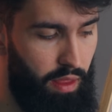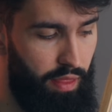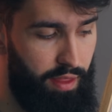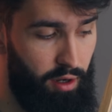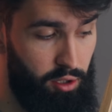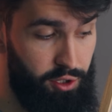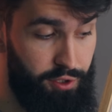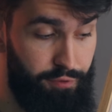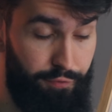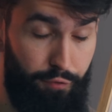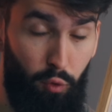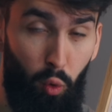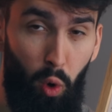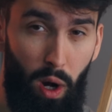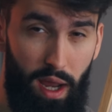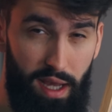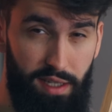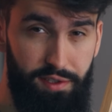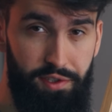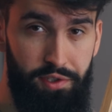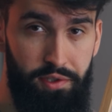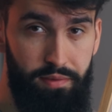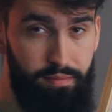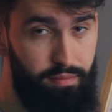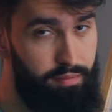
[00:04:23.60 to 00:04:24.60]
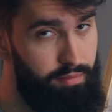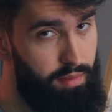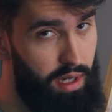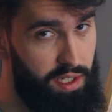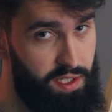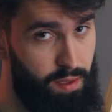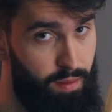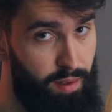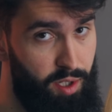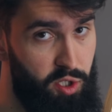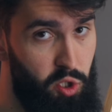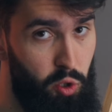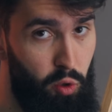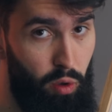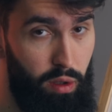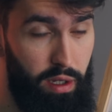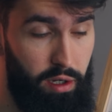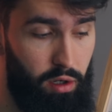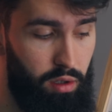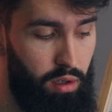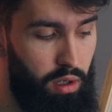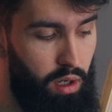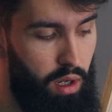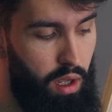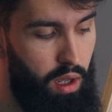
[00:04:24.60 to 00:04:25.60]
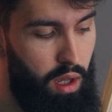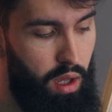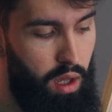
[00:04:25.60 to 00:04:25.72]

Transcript: There's four heads, as I mentioned earlier.